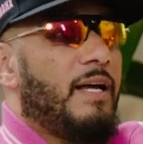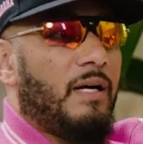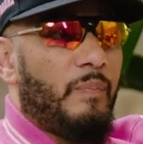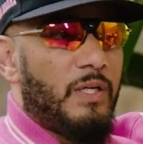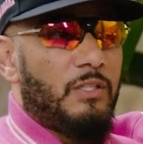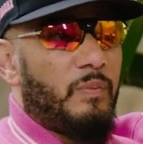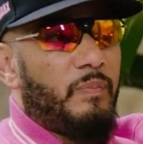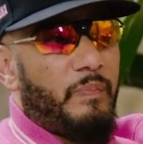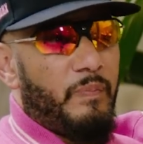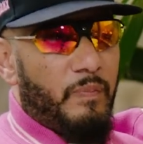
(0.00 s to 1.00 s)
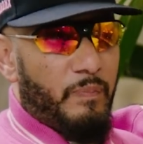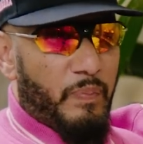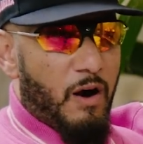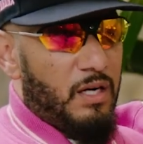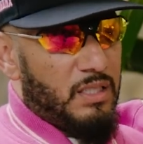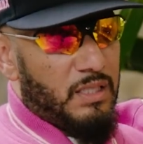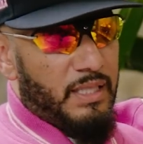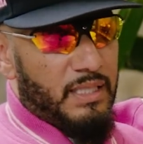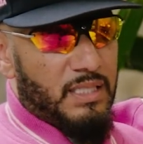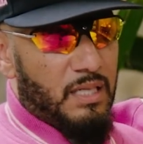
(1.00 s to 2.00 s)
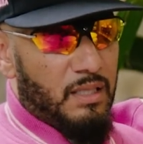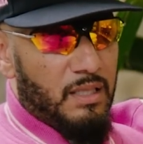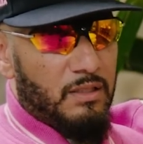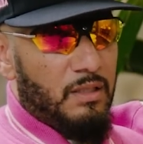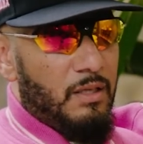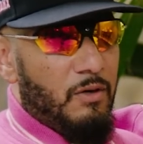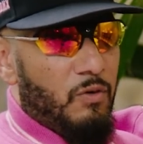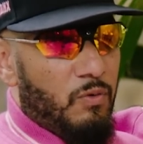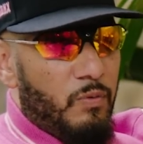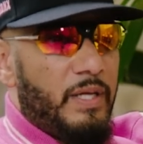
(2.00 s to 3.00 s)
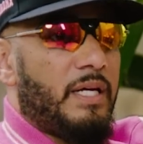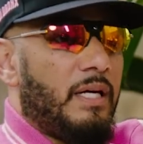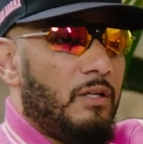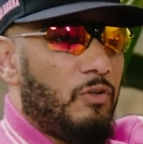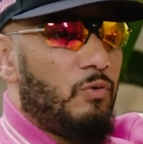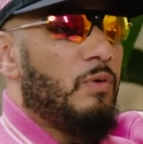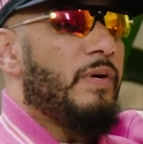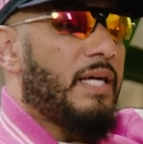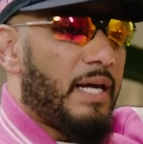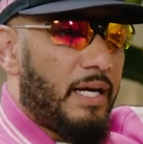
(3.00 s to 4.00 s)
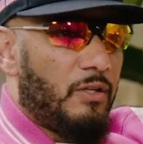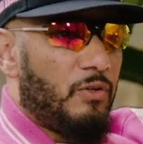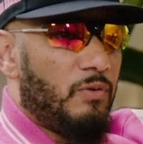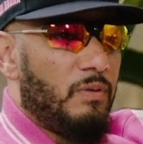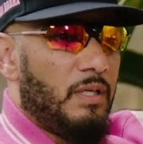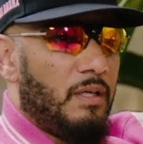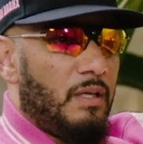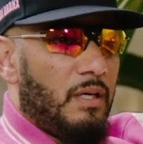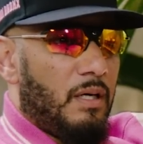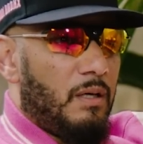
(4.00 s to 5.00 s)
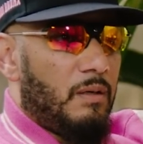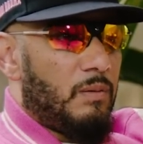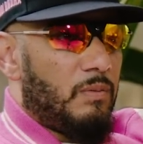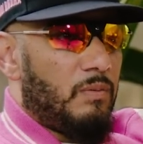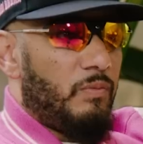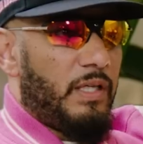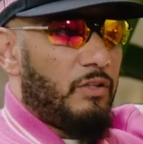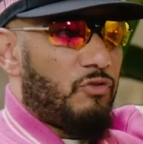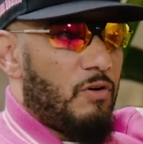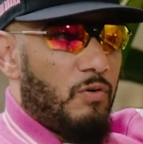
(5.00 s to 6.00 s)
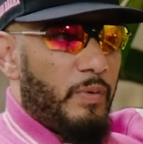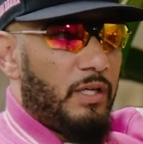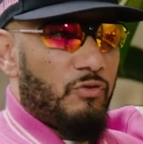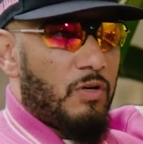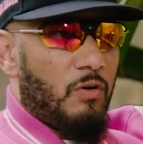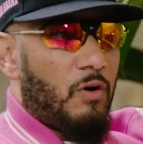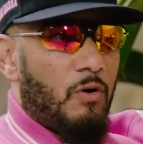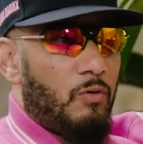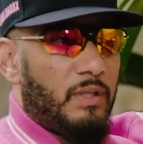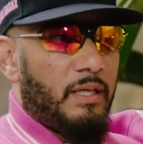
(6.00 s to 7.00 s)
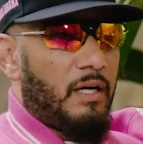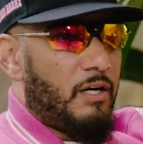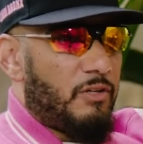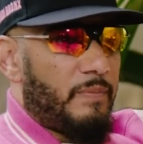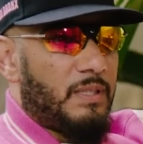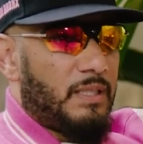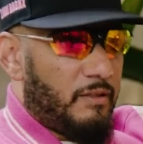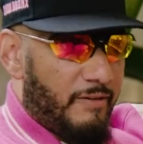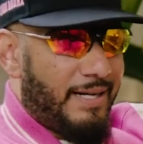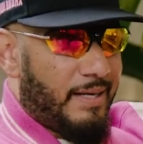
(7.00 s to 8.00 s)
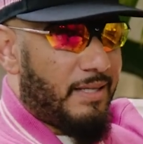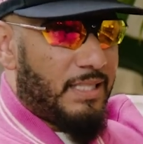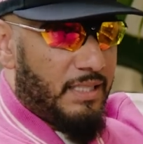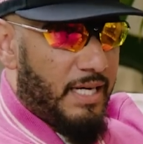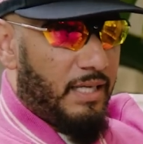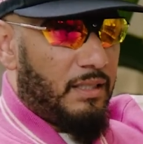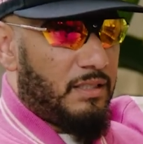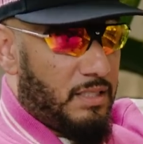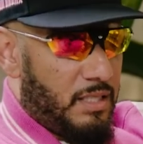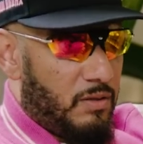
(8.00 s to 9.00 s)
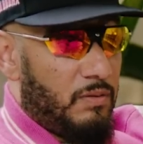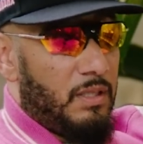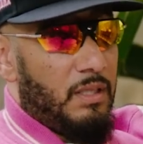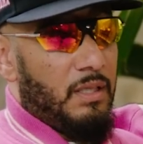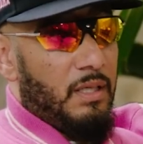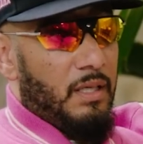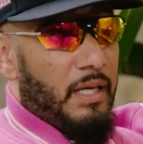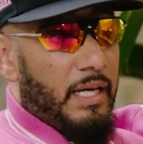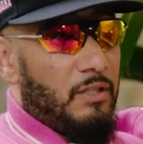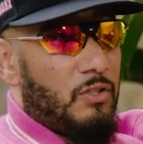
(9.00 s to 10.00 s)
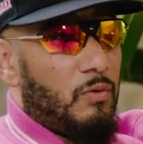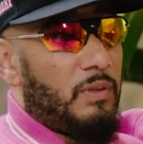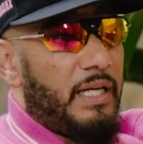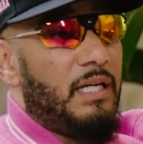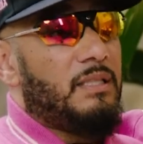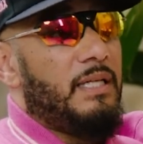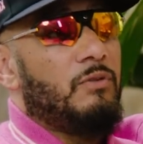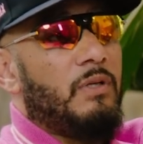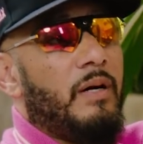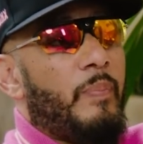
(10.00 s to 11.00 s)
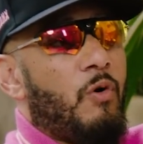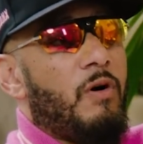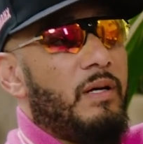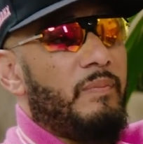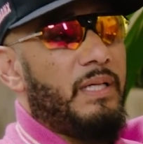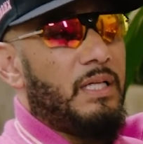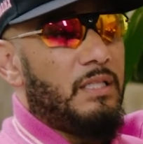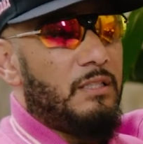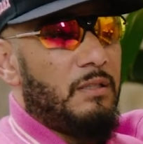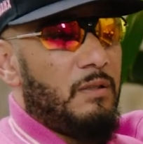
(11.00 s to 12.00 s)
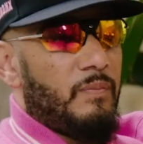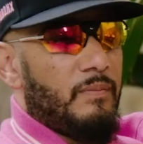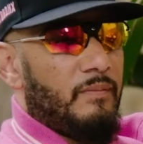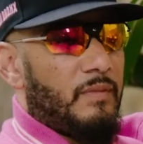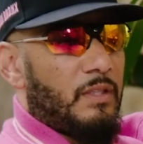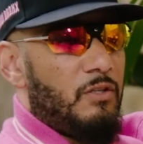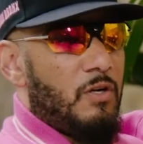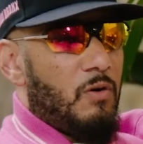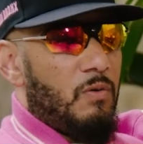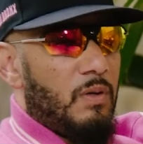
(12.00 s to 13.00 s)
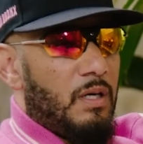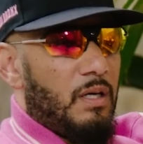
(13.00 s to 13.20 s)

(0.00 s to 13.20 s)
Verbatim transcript: like a bunch of partners in there telling us what we can do, what we can't do. Um, we control we control the whole thing one hundred percent right now today still. And so these things were important because, you know,